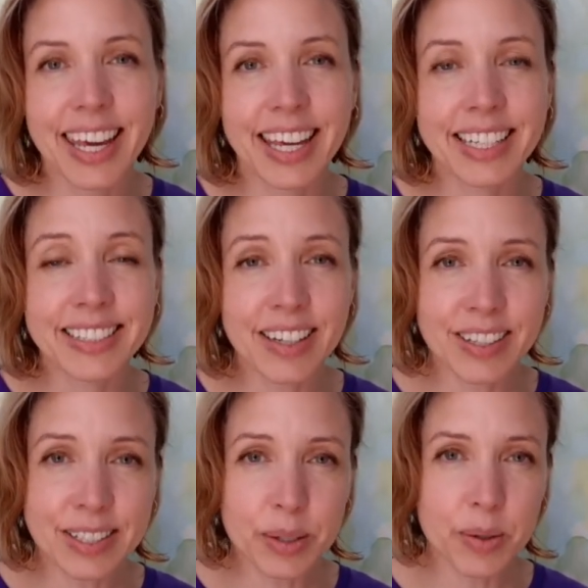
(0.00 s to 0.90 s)
And it's
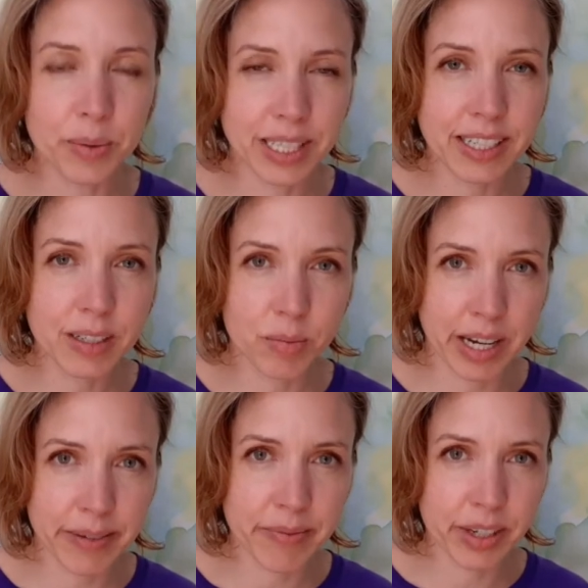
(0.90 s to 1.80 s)
also a really good
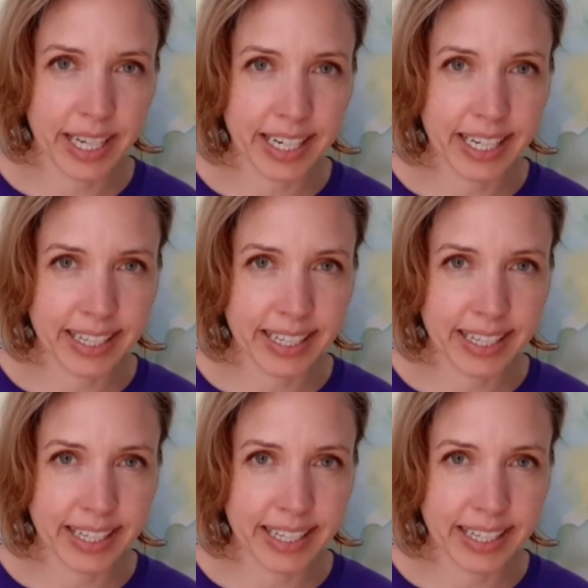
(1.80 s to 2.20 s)
rhyme for getting